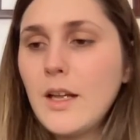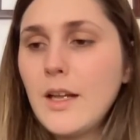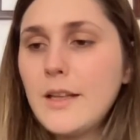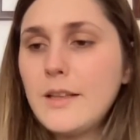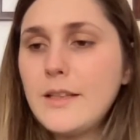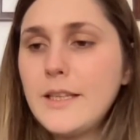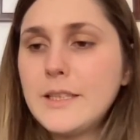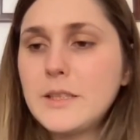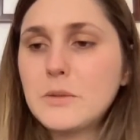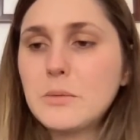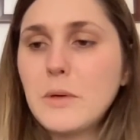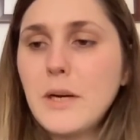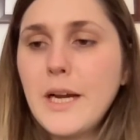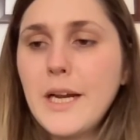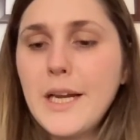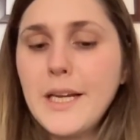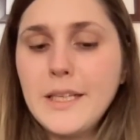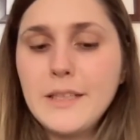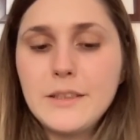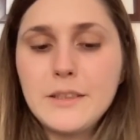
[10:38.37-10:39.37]
let's
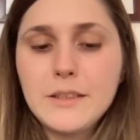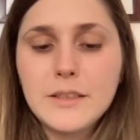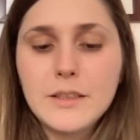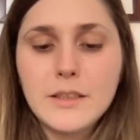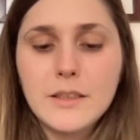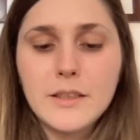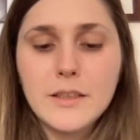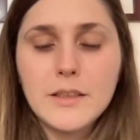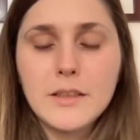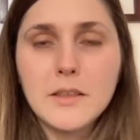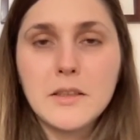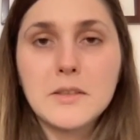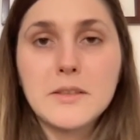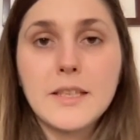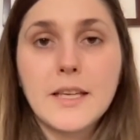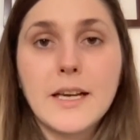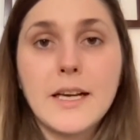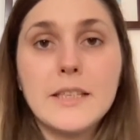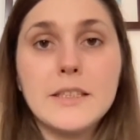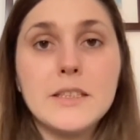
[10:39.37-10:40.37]
write
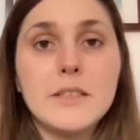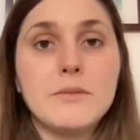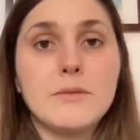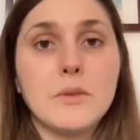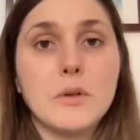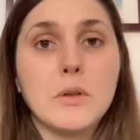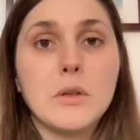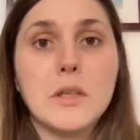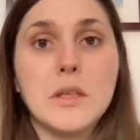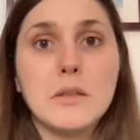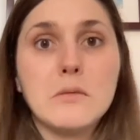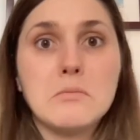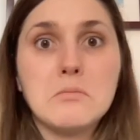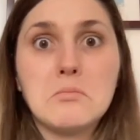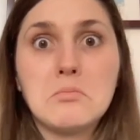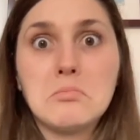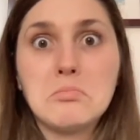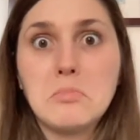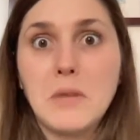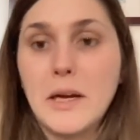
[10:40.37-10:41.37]
the kanji for,
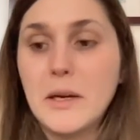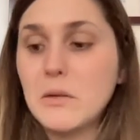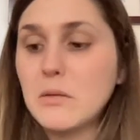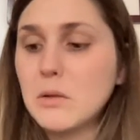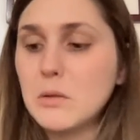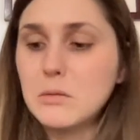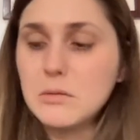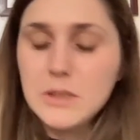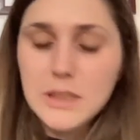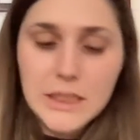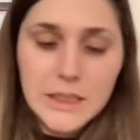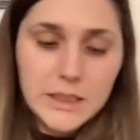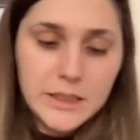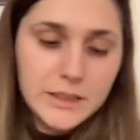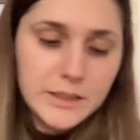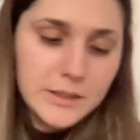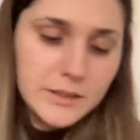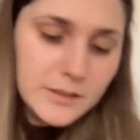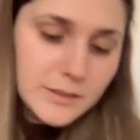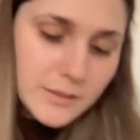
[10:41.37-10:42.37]
I don't know,
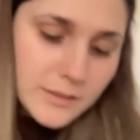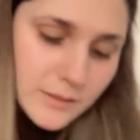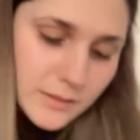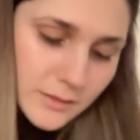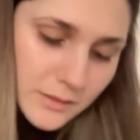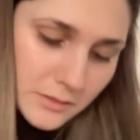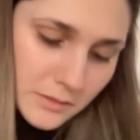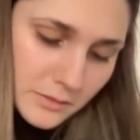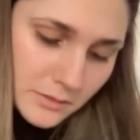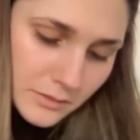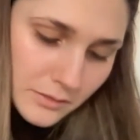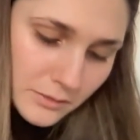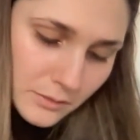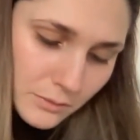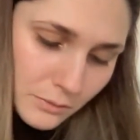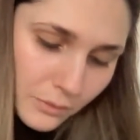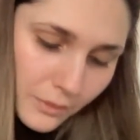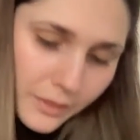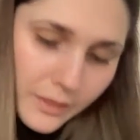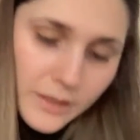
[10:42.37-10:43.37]
eat
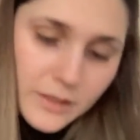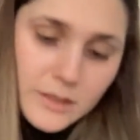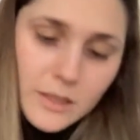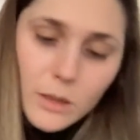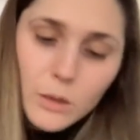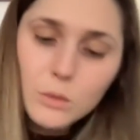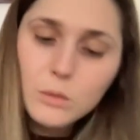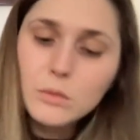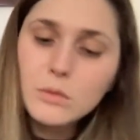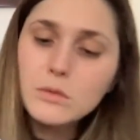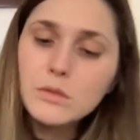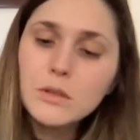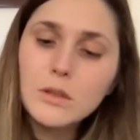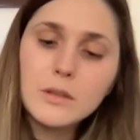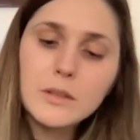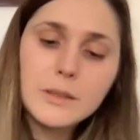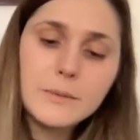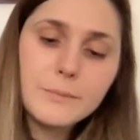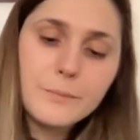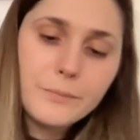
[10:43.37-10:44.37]
with this. Oh, sorry.
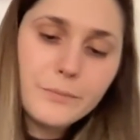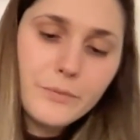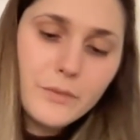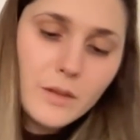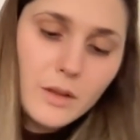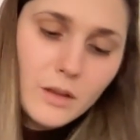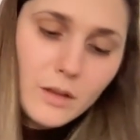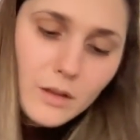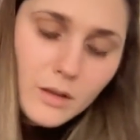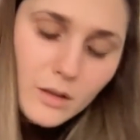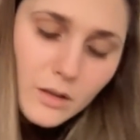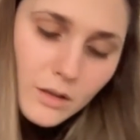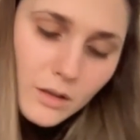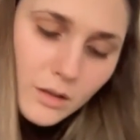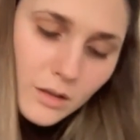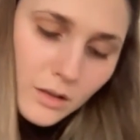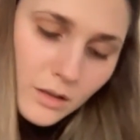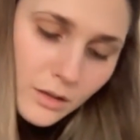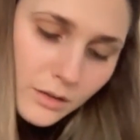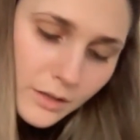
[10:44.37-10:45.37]

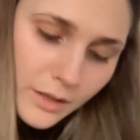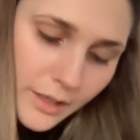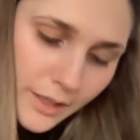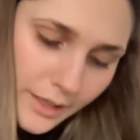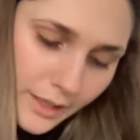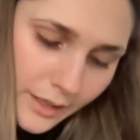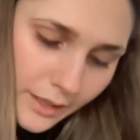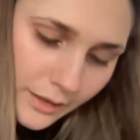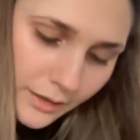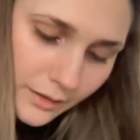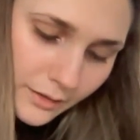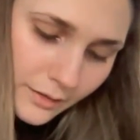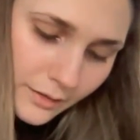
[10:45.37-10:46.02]
Okay.